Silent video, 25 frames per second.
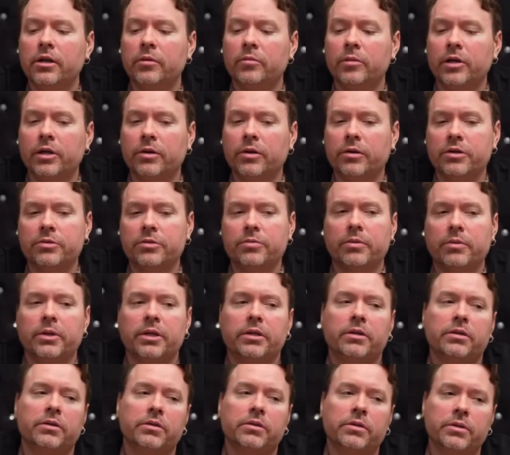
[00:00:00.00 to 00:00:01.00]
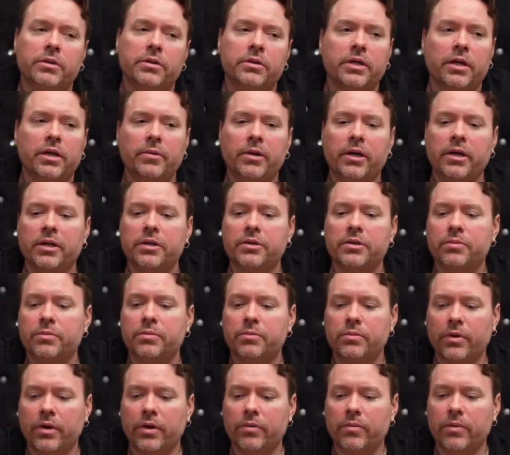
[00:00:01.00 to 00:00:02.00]
Bitcoin's been making new all-time highs
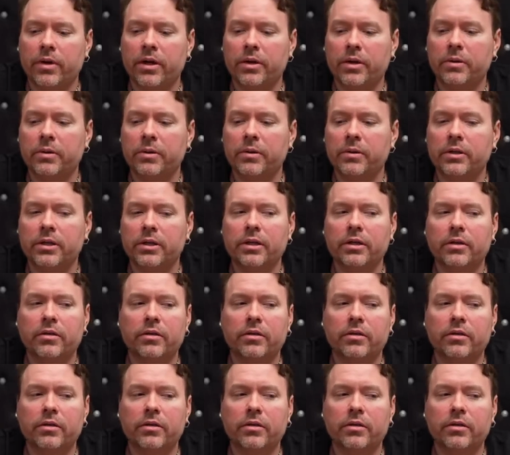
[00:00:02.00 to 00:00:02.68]
rather regularly.